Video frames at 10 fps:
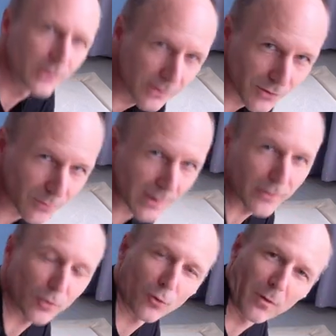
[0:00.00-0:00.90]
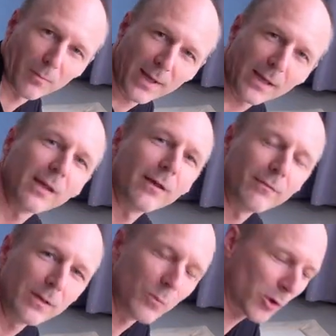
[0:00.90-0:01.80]
just to make your lower back
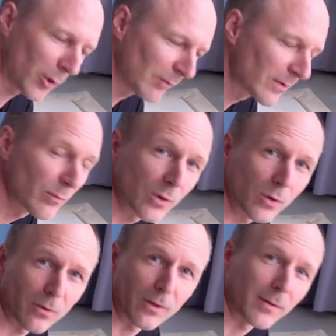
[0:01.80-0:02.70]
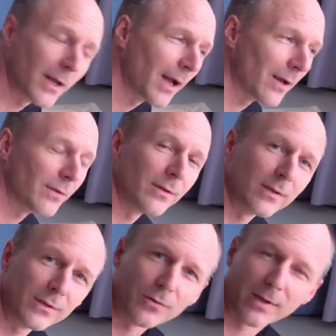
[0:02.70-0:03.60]
feel more comfortable or
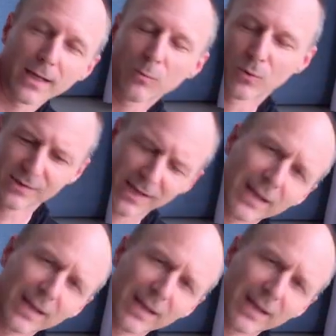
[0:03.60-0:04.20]
underneath your elbows,